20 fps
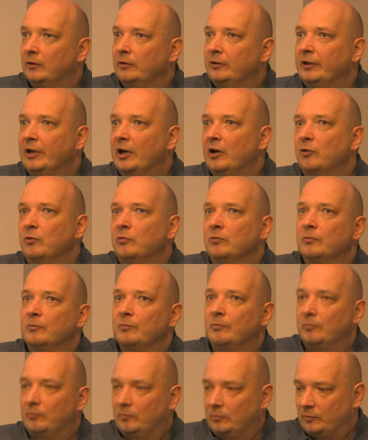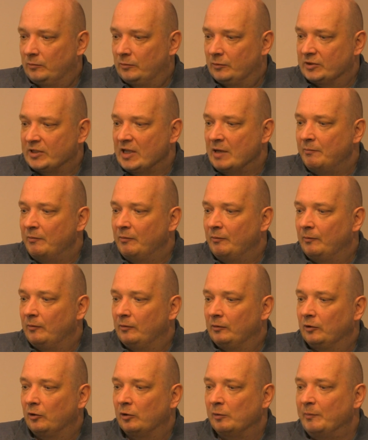now some
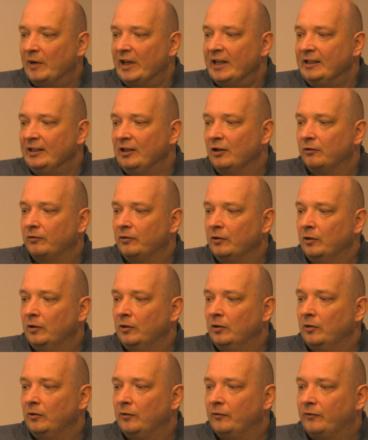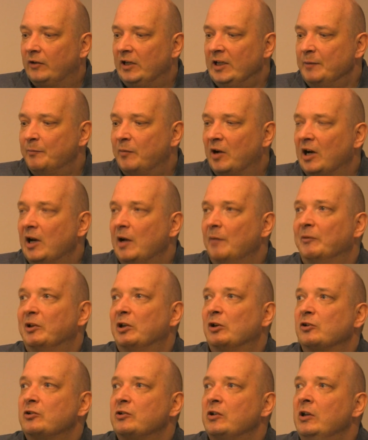or plenty of free
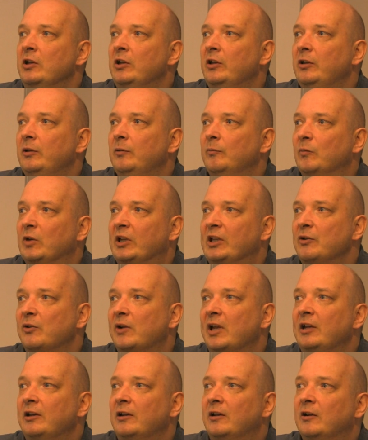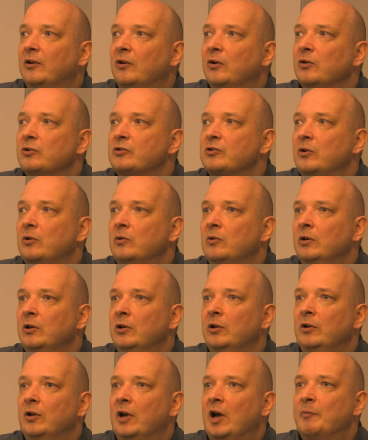parameters, but you can also,
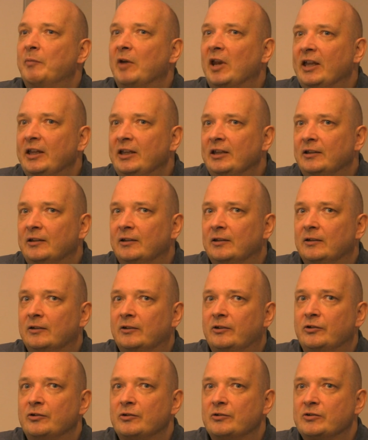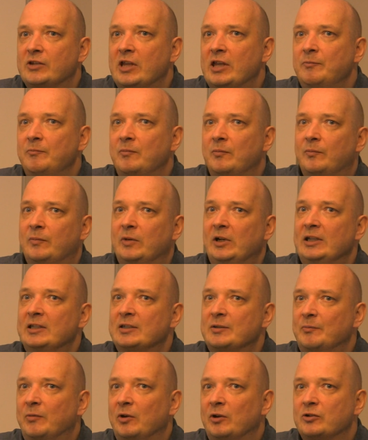applying the same
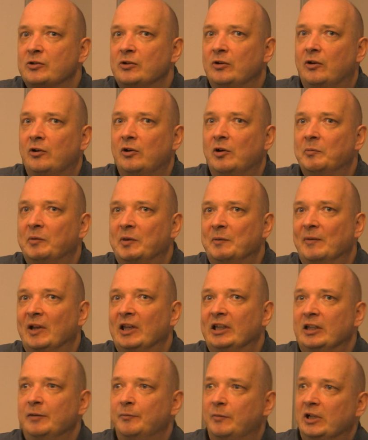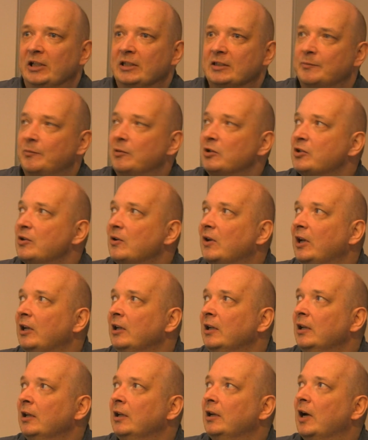principles or optimality principles, you can
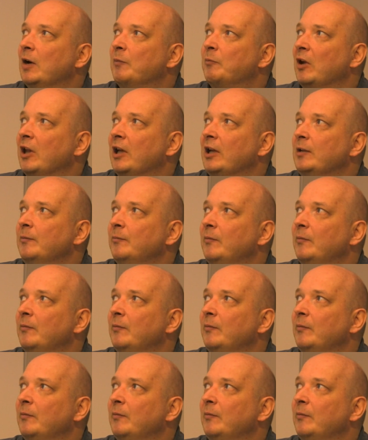apply